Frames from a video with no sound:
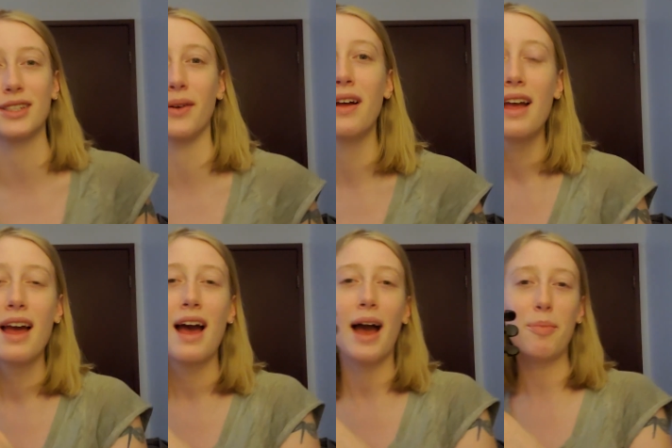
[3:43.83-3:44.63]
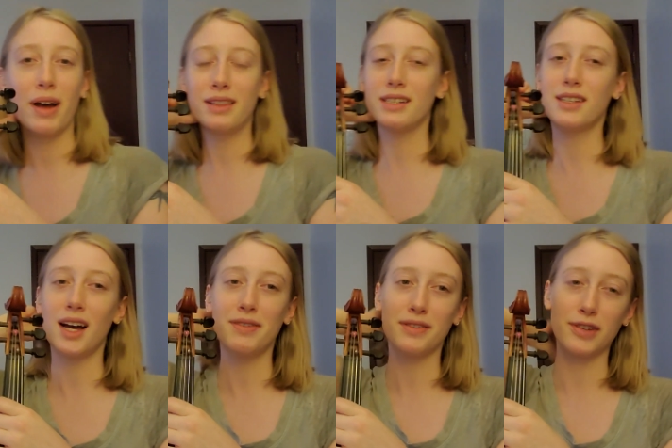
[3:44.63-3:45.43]
So I bought this
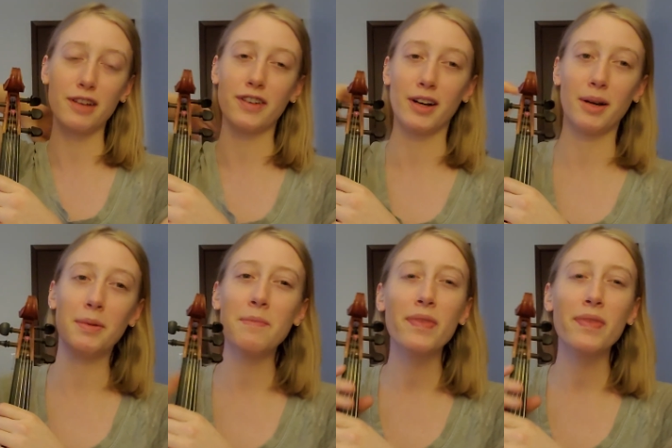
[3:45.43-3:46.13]
off of Reverb,